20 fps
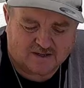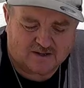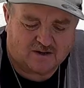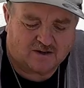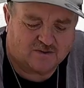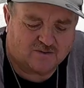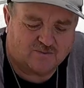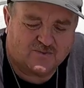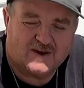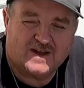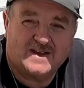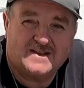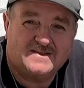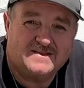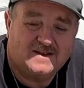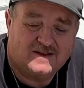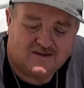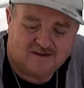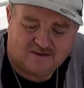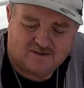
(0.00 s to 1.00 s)
and all the red
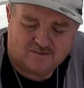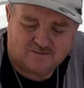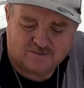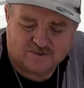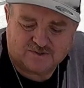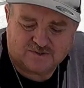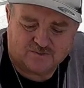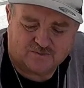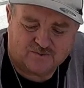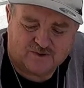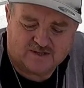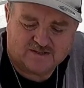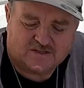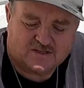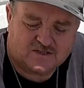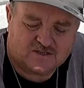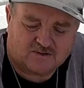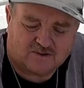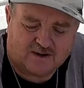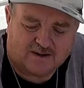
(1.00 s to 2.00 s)
with the red
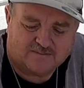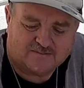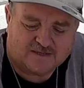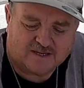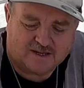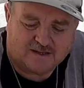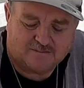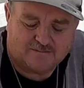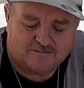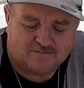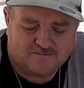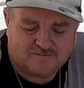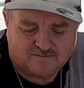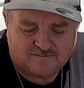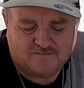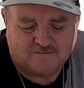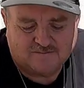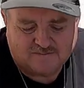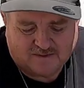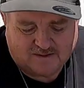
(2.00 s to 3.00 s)
stripe tape
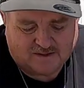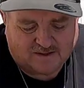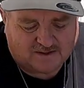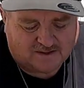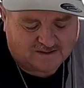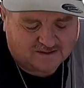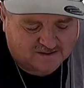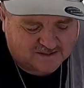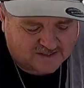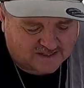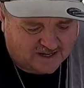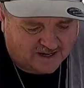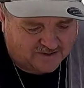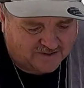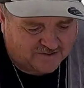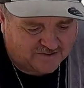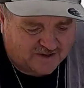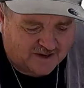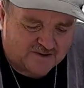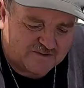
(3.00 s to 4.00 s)
standard.